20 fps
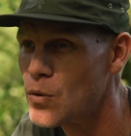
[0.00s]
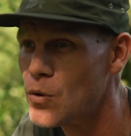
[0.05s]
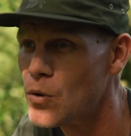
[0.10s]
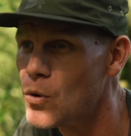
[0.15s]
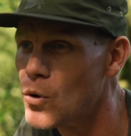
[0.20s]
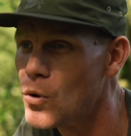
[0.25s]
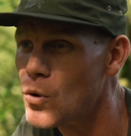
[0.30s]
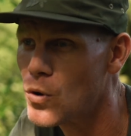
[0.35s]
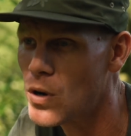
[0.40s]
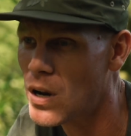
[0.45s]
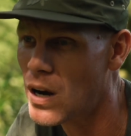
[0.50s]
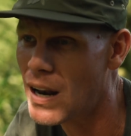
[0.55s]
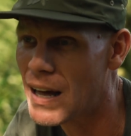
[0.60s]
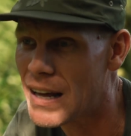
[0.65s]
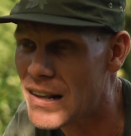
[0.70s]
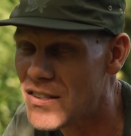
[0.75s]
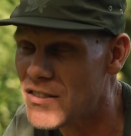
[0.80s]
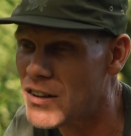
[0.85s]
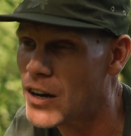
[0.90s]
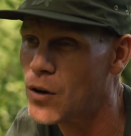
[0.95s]
or
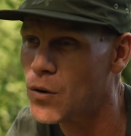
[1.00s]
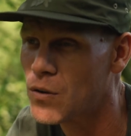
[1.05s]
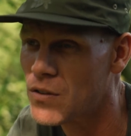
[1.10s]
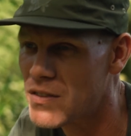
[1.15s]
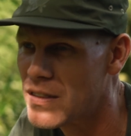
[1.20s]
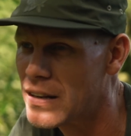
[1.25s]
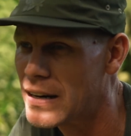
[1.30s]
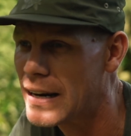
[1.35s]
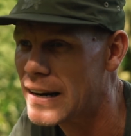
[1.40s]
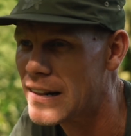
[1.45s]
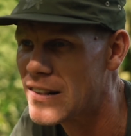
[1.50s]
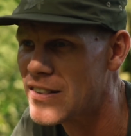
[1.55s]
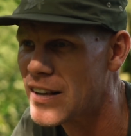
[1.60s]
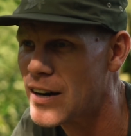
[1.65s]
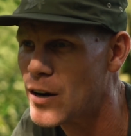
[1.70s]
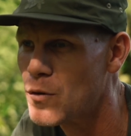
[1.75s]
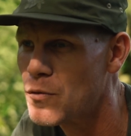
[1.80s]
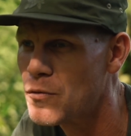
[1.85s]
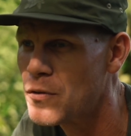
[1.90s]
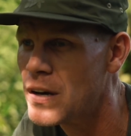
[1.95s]
clay stuck onto the lead
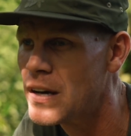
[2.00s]
itself?